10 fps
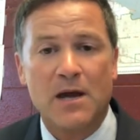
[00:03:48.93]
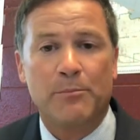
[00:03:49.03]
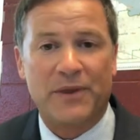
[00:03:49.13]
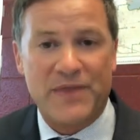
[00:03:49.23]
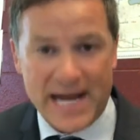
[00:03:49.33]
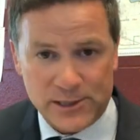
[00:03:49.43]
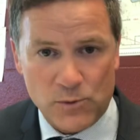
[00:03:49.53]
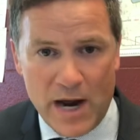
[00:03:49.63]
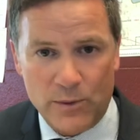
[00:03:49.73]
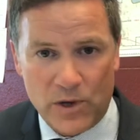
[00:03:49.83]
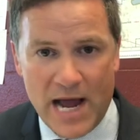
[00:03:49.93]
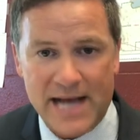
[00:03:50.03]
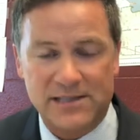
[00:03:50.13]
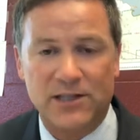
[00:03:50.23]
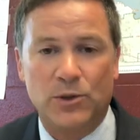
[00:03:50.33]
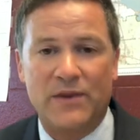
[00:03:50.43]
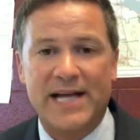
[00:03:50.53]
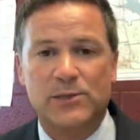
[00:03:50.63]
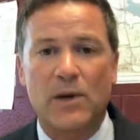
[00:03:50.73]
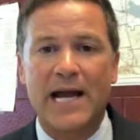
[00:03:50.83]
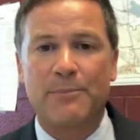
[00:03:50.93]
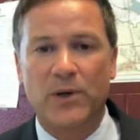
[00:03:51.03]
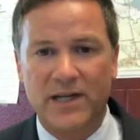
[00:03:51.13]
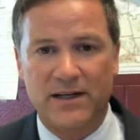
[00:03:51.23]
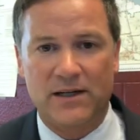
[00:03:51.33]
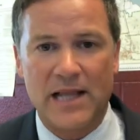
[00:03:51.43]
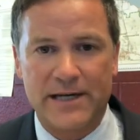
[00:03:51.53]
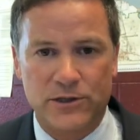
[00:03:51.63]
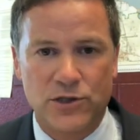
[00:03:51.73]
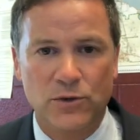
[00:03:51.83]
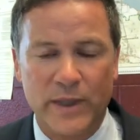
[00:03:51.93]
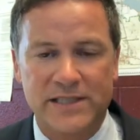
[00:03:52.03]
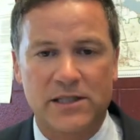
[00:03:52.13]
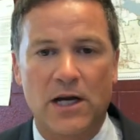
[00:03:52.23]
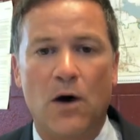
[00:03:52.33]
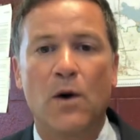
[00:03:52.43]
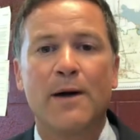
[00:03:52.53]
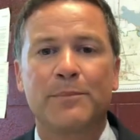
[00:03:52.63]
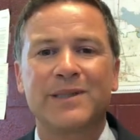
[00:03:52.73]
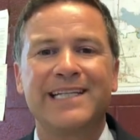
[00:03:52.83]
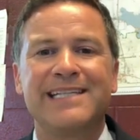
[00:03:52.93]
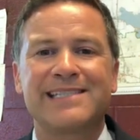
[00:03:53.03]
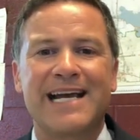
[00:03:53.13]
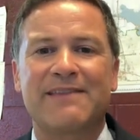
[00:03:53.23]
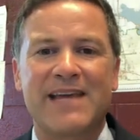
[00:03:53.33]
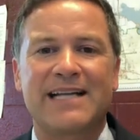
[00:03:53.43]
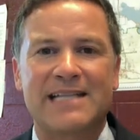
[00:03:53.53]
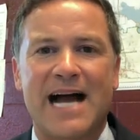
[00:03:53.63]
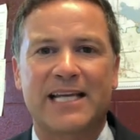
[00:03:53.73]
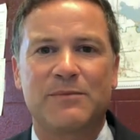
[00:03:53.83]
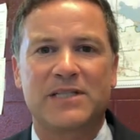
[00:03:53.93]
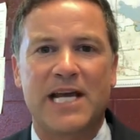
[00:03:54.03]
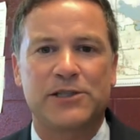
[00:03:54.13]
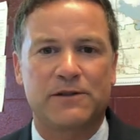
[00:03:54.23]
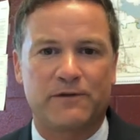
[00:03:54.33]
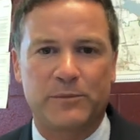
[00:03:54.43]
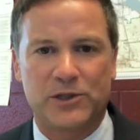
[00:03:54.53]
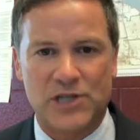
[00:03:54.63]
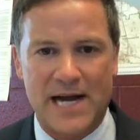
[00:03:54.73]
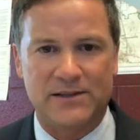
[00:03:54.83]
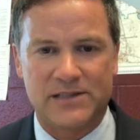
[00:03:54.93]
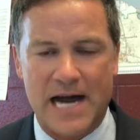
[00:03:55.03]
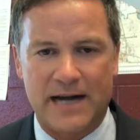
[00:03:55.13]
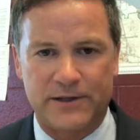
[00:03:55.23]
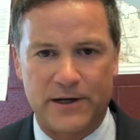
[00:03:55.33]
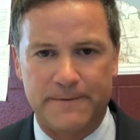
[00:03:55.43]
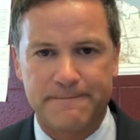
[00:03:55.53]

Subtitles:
But that's why we're asking you, and that's why I put it in a letter 2 weeks ago. Please get that documentation from your child's doctor.